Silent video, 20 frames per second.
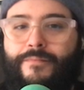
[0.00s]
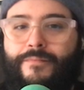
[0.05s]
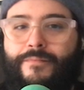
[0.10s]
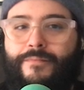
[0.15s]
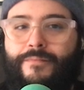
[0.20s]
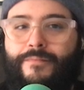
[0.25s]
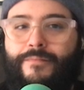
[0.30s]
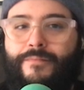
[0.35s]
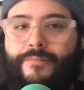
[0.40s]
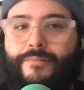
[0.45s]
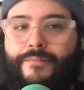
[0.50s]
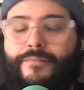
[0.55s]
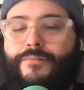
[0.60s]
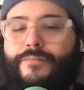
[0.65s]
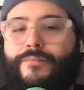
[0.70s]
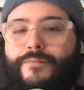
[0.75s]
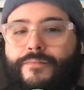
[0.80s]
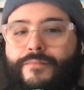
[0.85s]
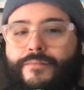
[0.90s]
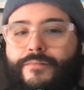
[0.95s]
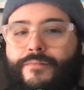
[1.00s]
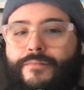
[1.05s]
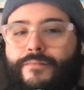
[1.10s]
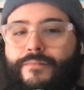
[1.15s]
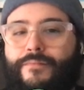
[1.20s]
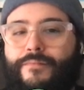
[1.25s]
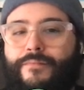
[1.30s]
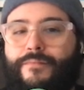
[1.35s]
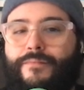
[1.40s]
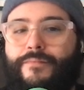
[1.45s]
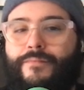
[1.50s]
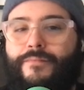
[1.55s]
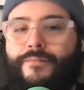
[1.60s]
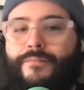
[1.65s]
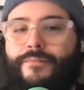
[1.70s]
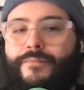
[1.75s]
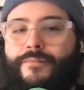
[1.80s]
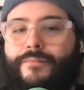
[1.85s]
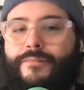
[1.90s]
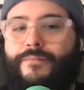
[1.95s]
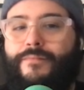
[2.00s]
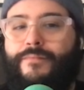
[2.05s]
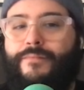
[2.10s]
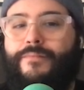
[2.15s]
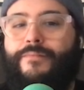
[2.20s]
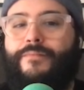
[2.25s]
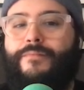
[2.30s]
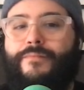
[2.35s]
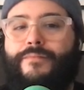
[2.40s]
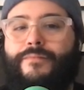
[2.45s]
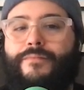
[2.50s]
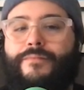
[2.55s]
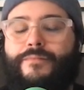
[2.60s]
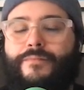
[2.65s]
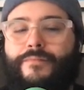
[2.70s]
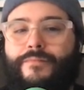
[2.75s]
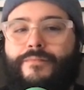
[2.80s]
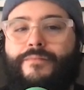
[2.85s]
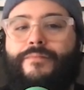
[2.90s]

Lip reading: No words are spoken by the person on screen.